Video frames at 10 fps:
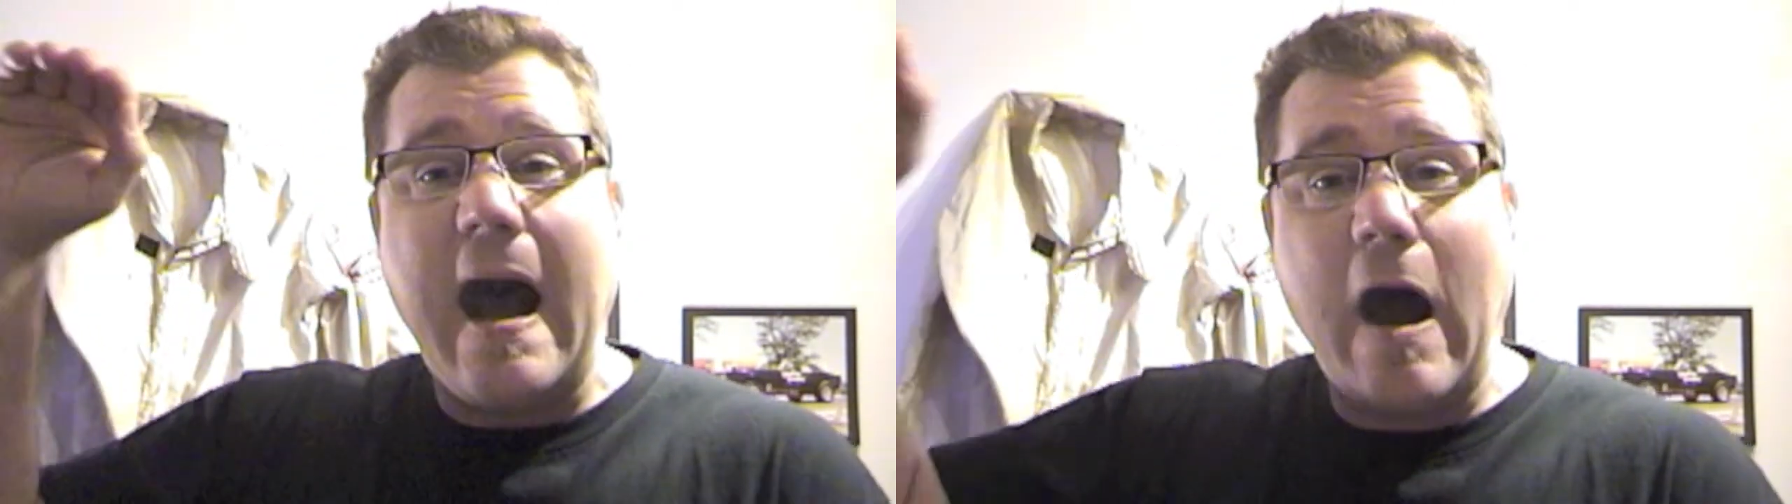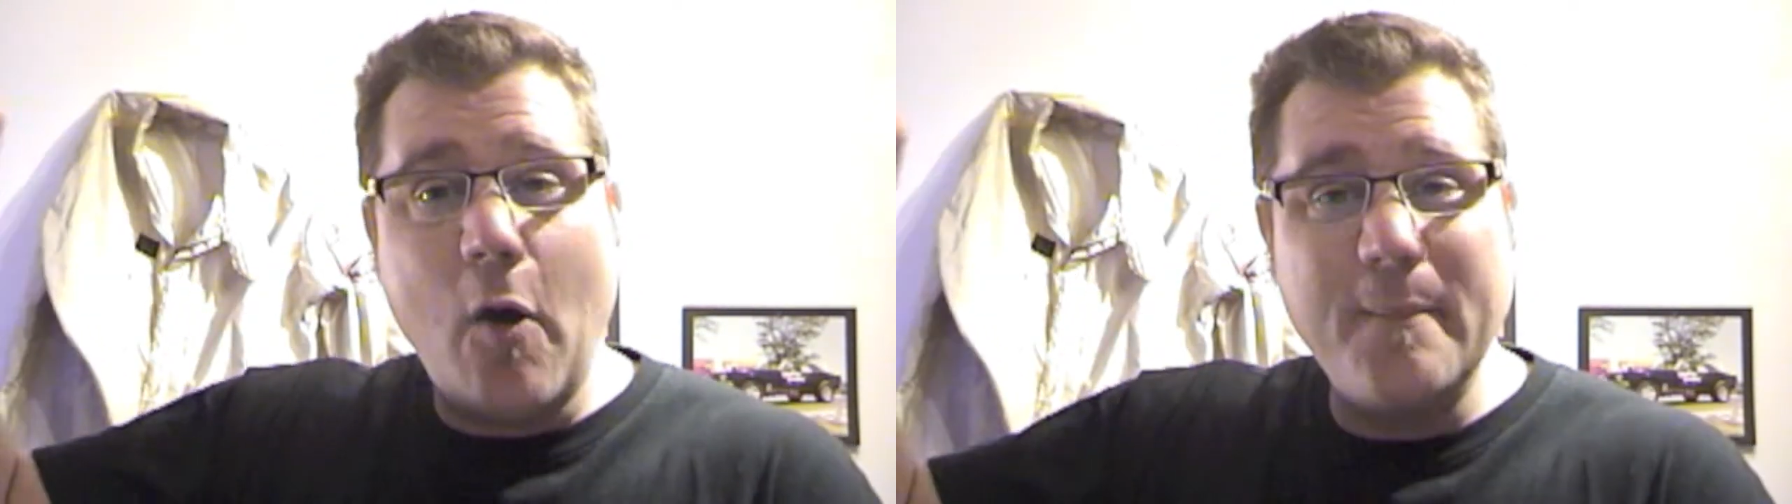
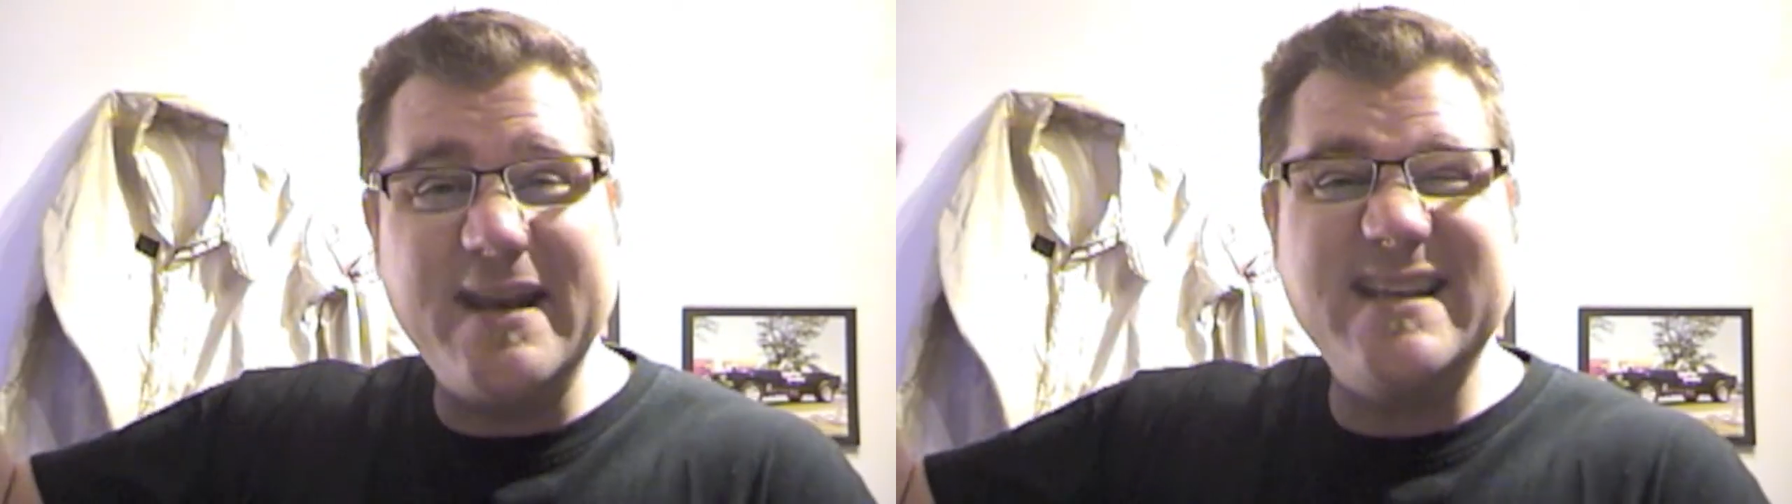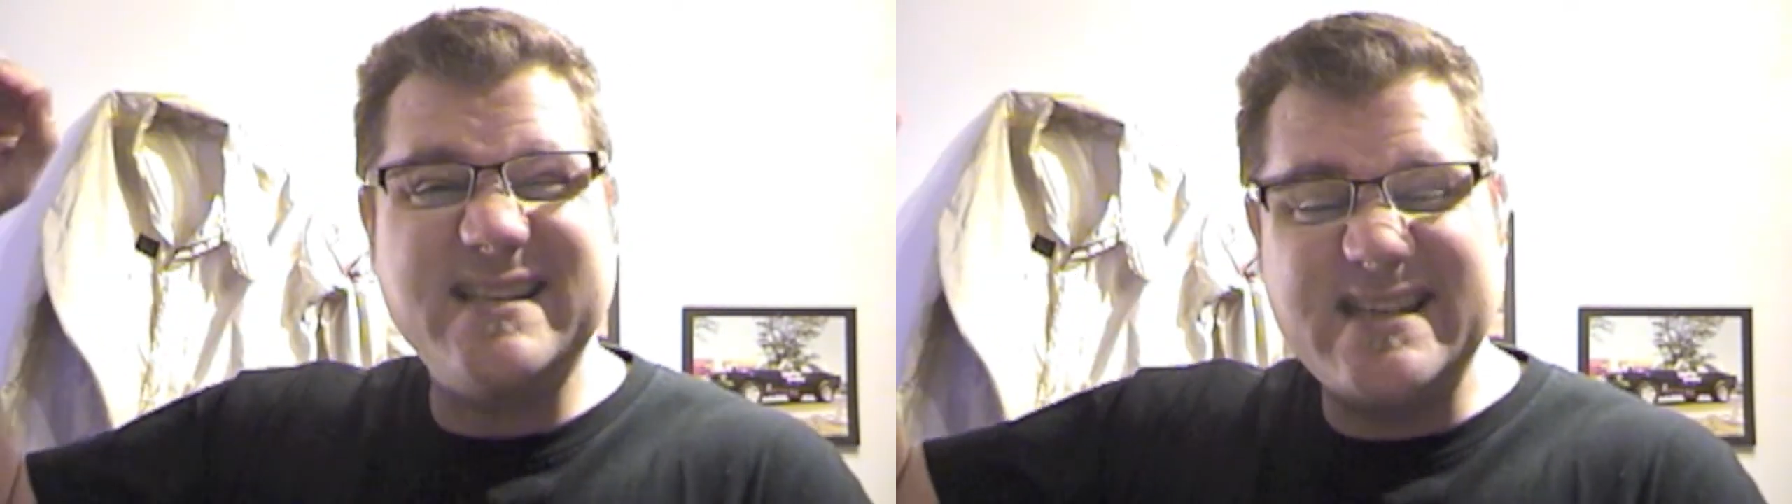how
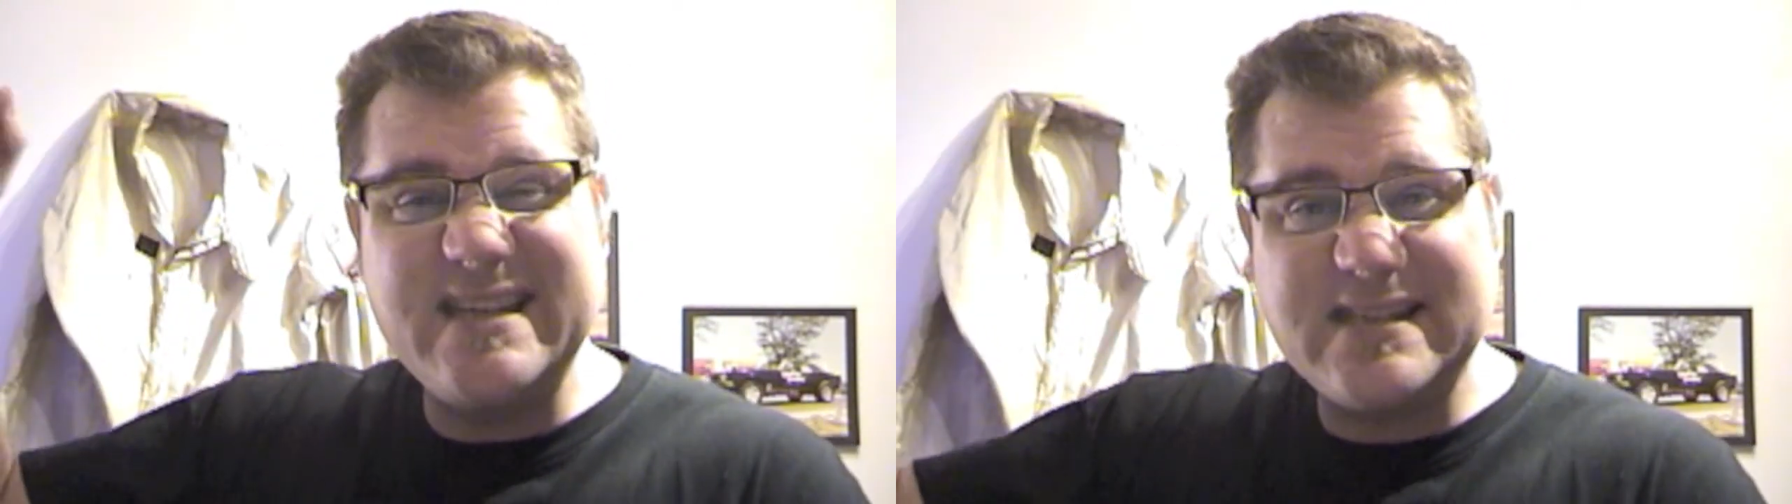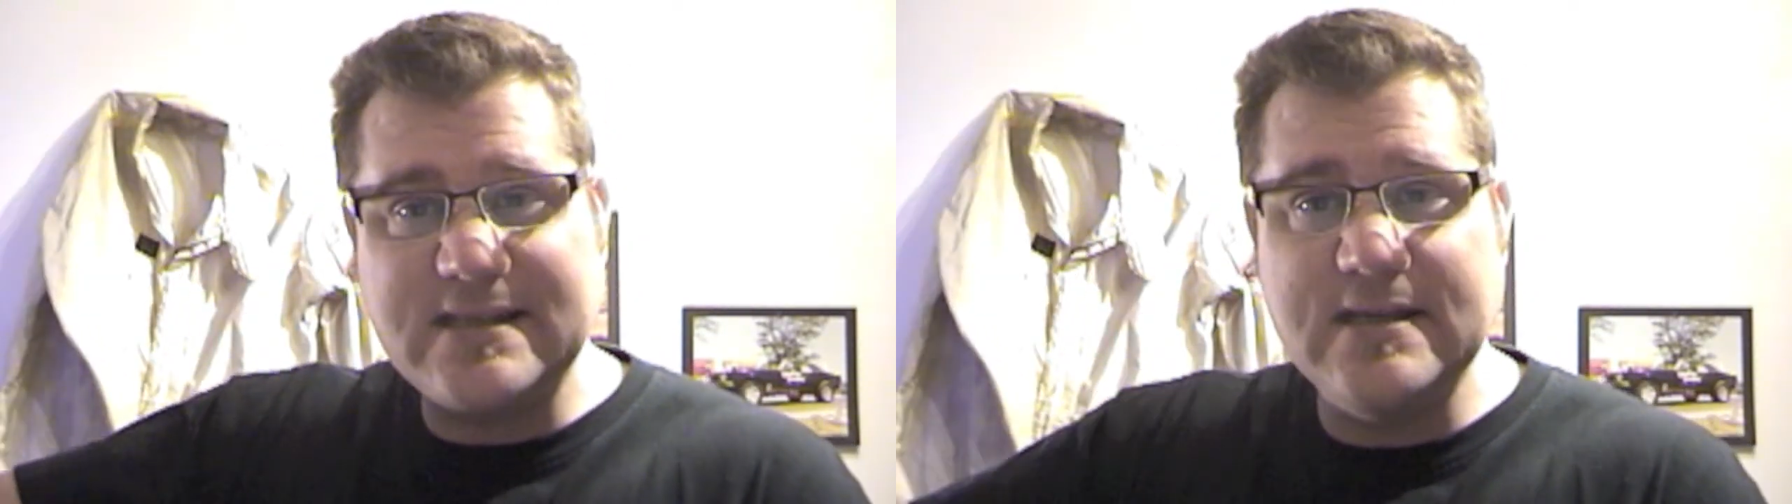many
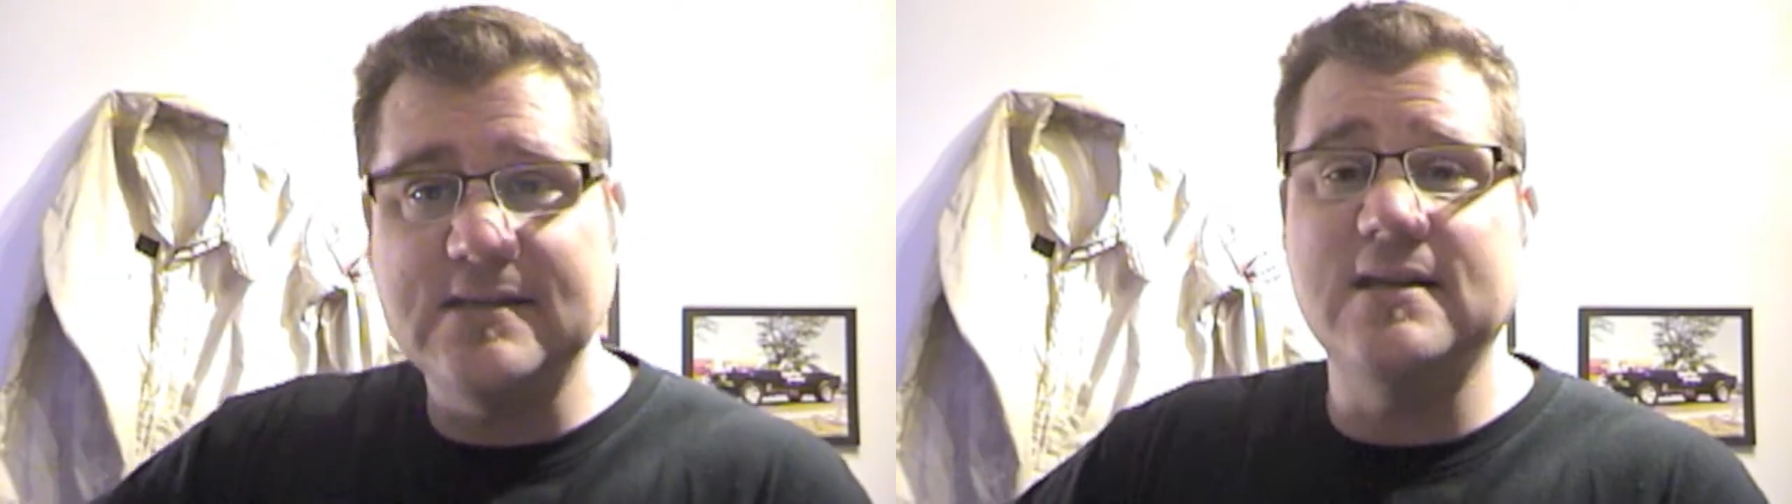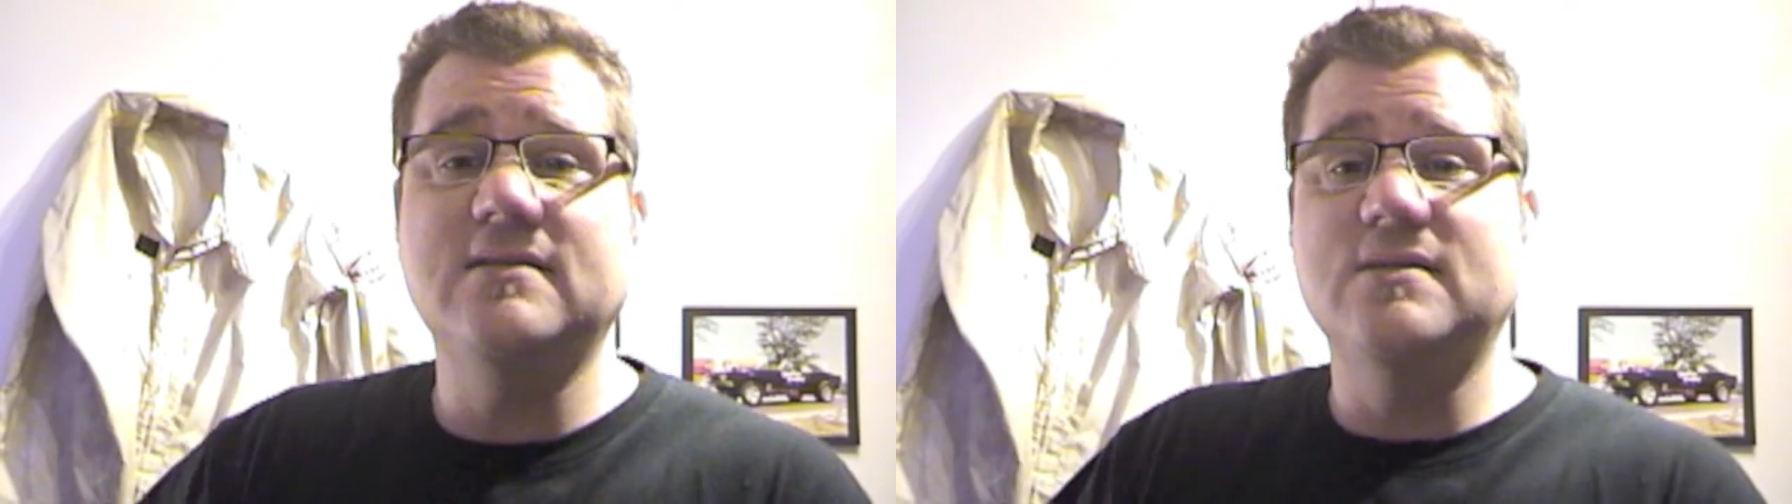C
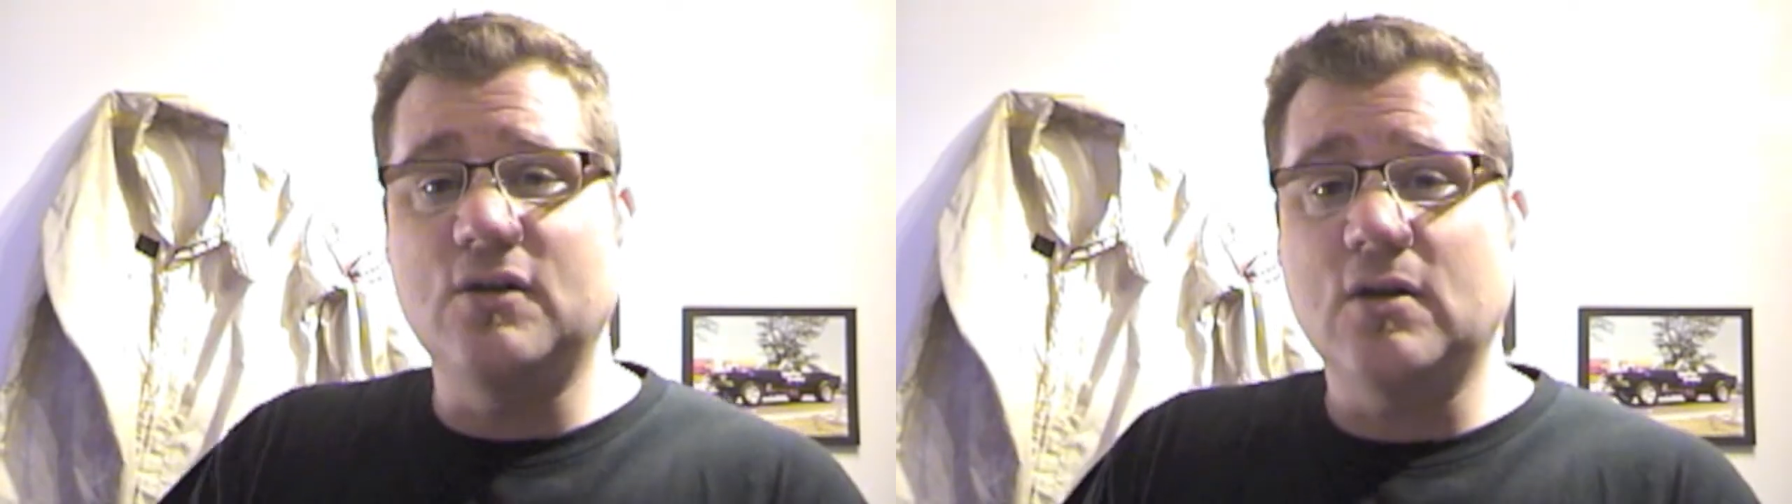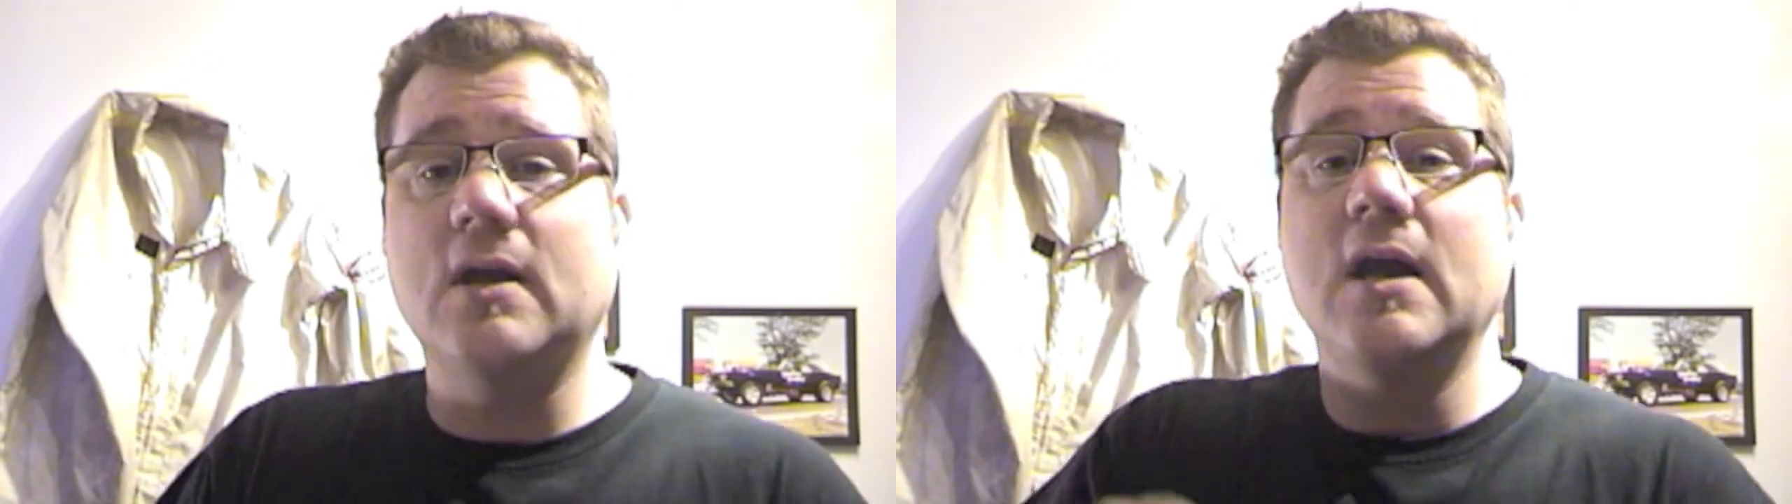Cs it
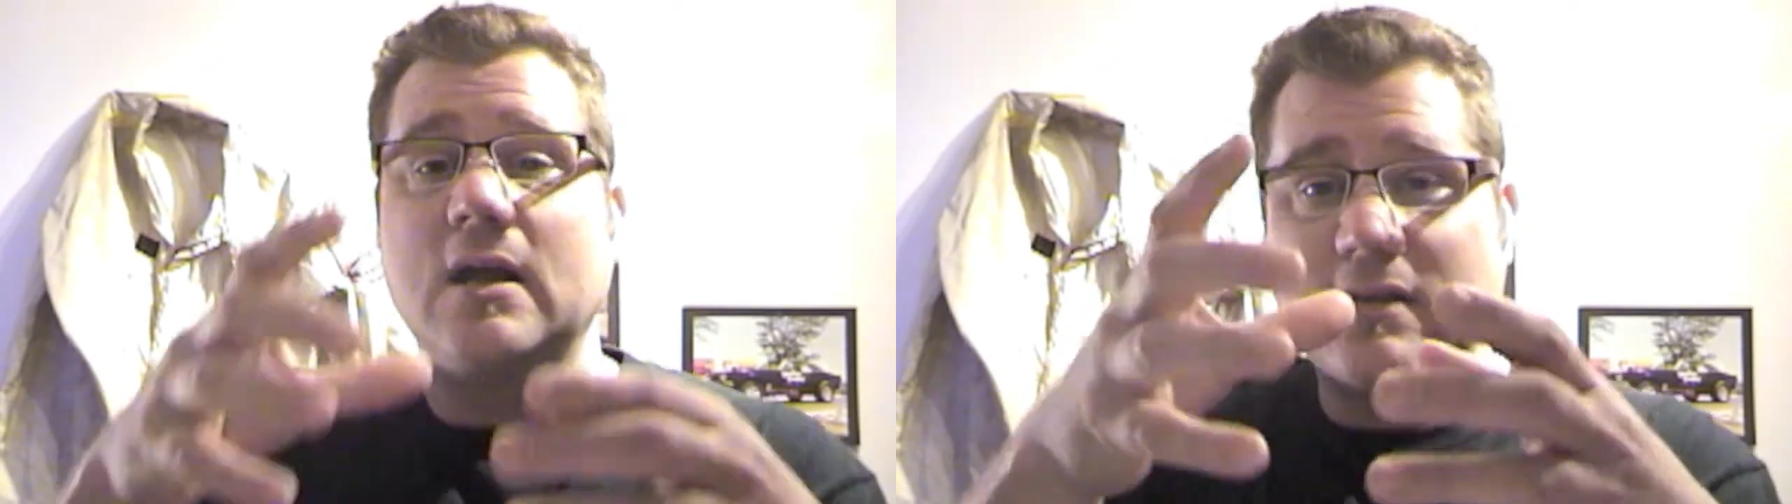took